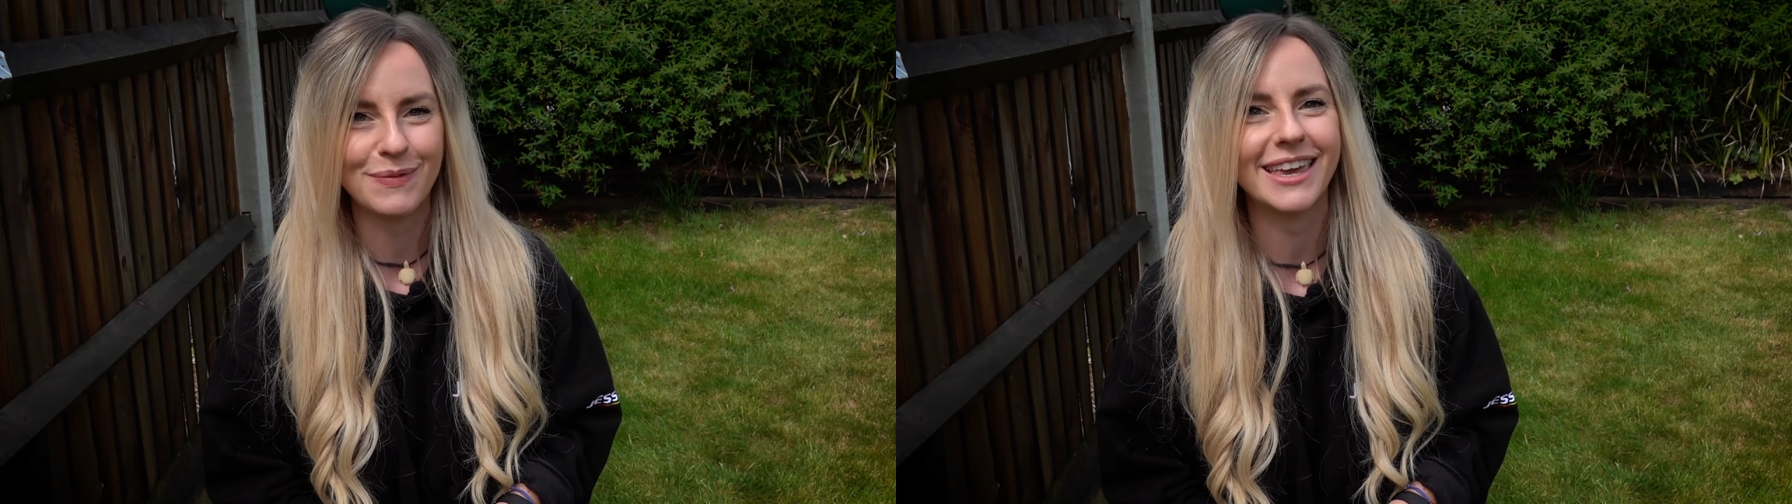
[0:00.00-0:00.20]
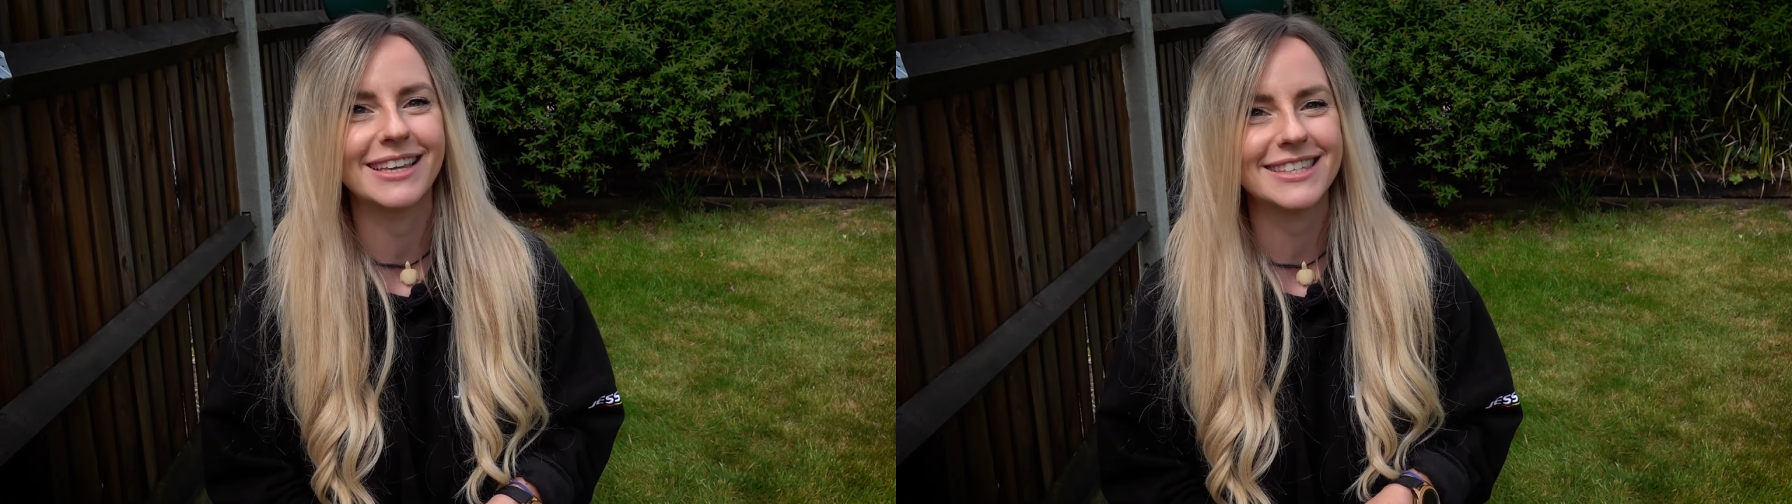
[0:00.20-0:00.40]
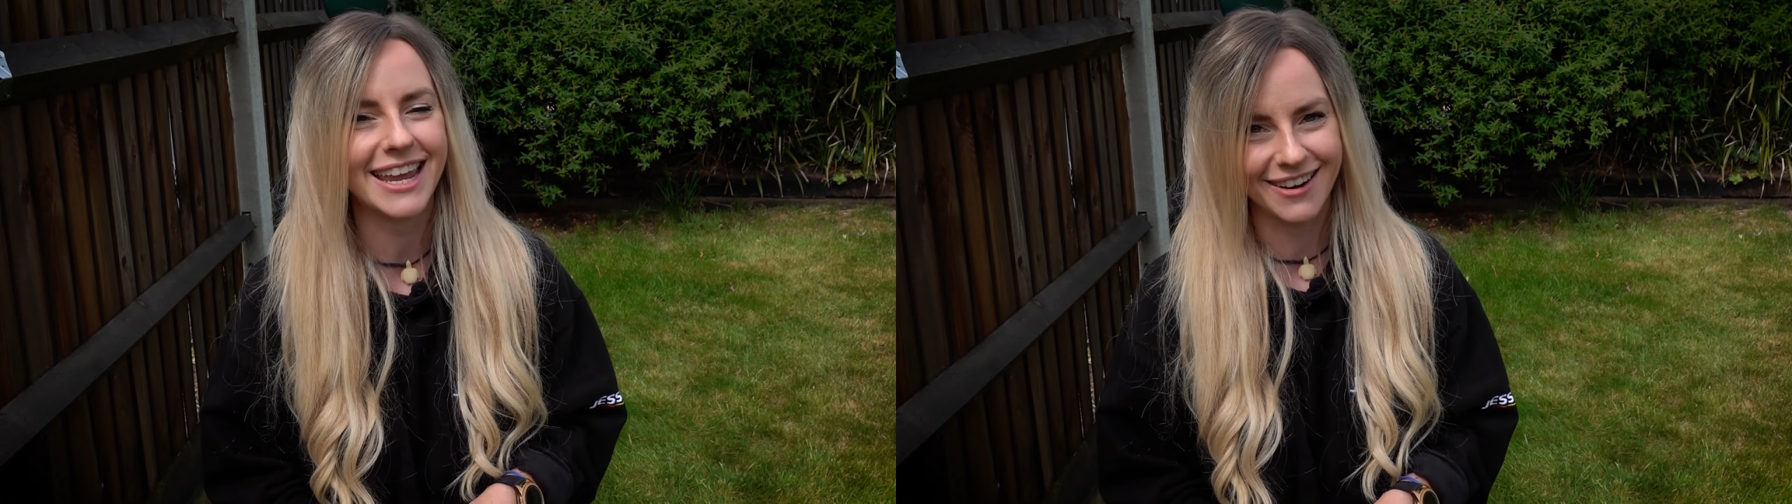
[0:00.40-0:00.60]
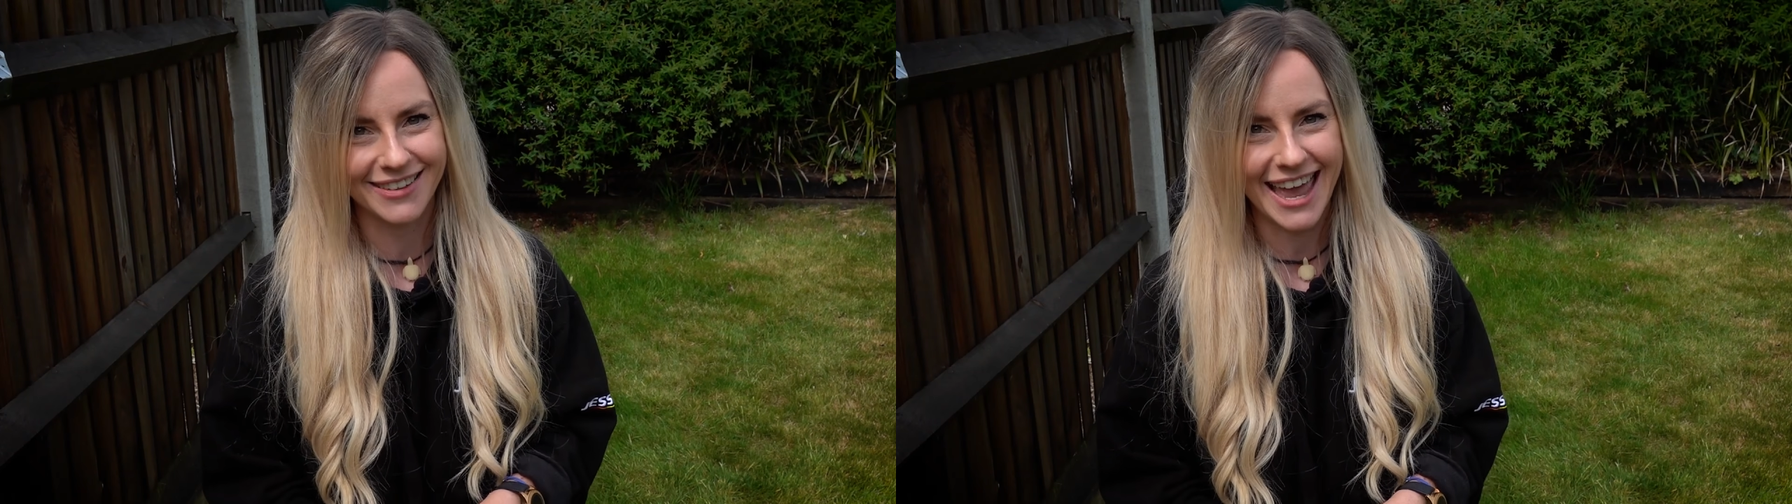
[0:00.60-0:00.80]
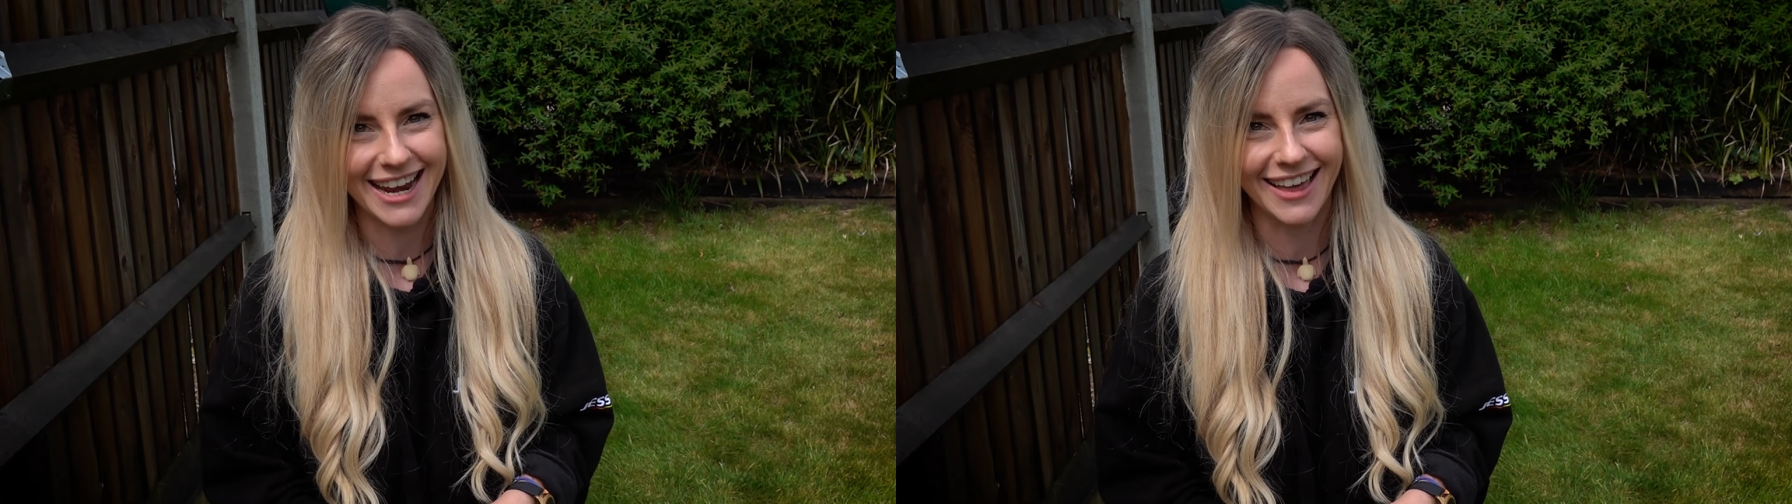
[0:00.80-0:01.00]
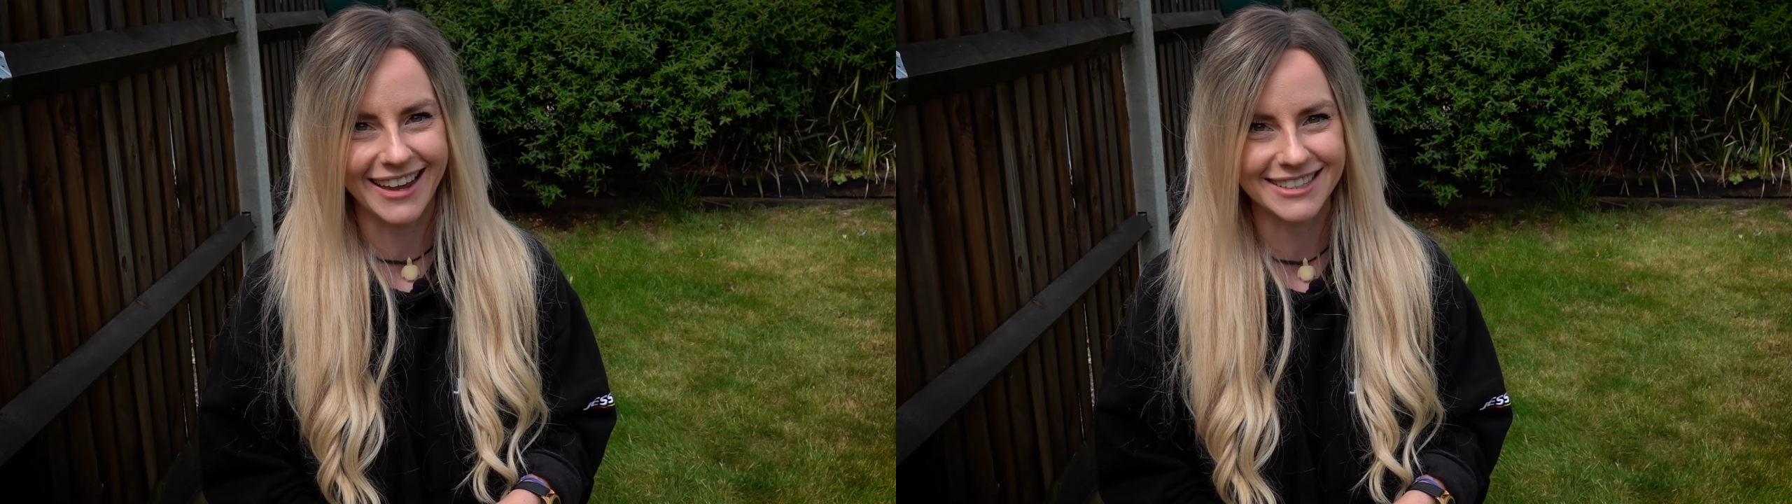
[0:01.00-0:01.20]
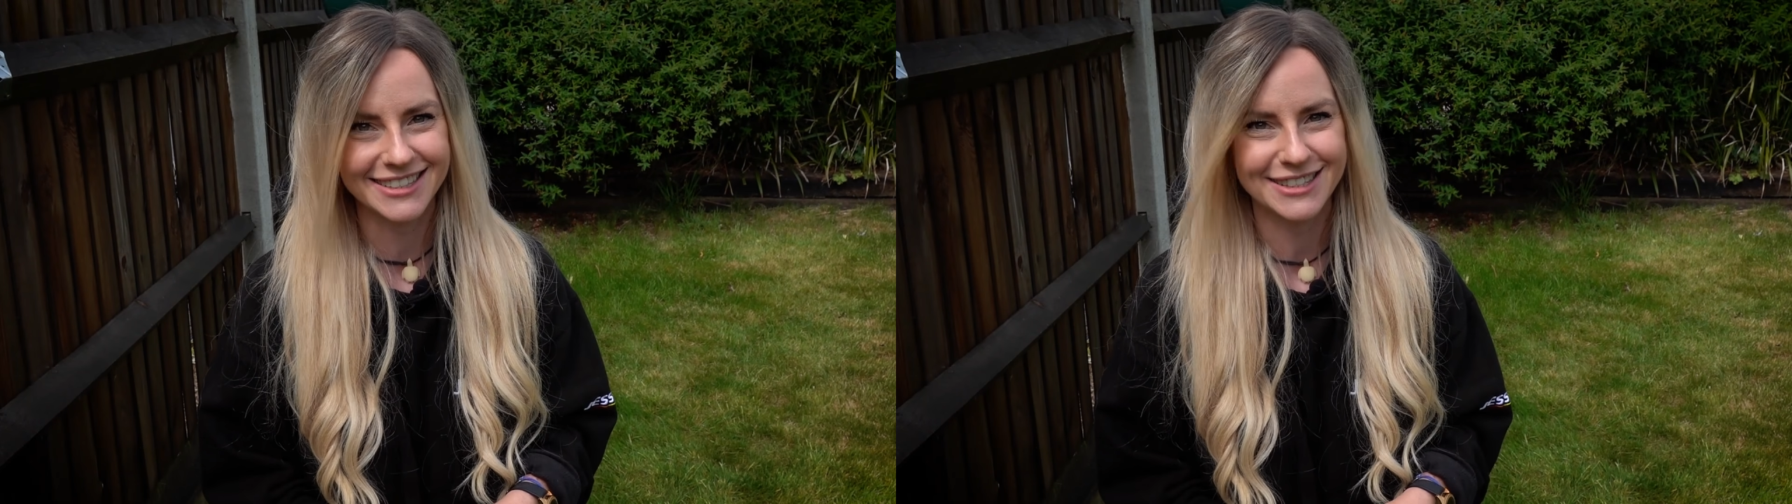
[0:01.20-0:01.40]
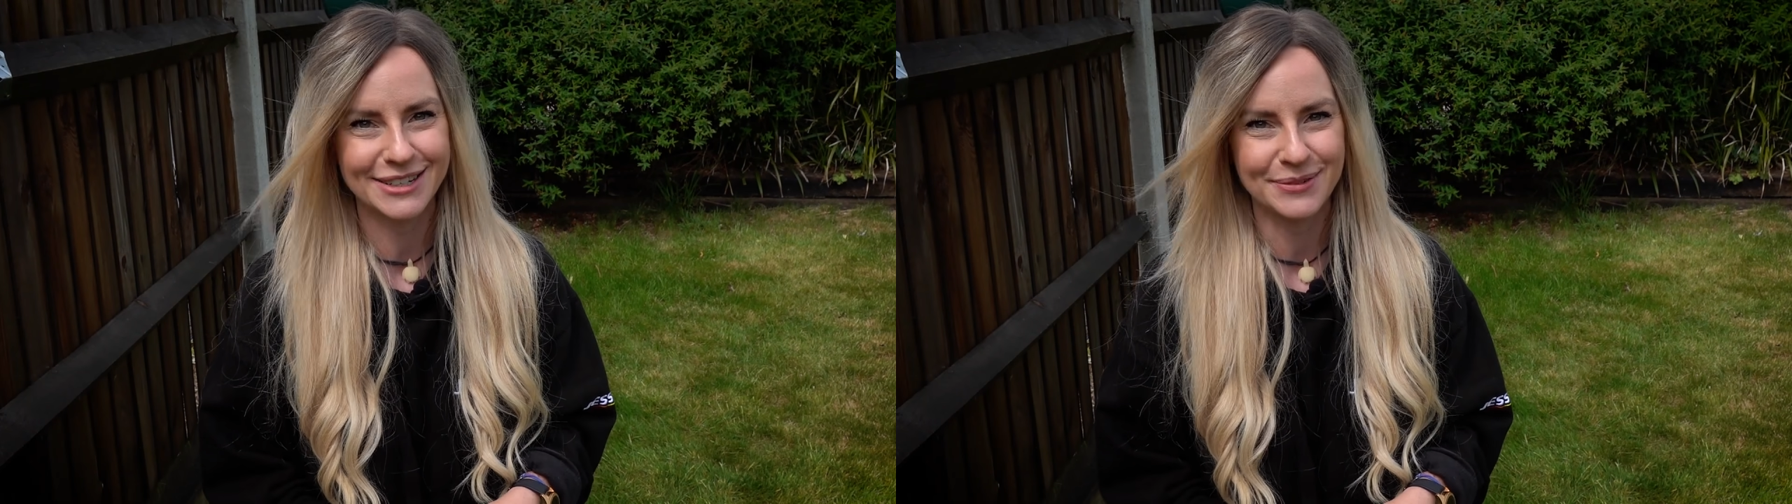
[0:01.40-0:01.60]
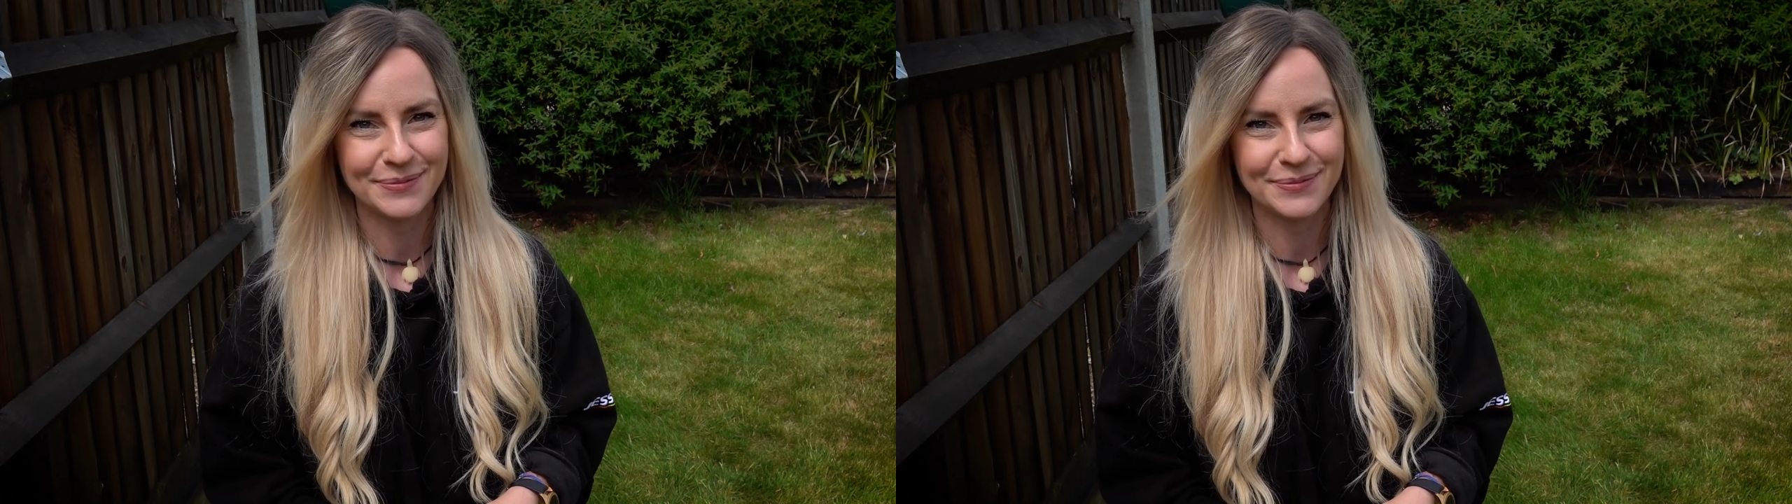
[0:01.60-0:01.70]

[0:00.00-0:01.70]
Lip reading: because here are the headlines.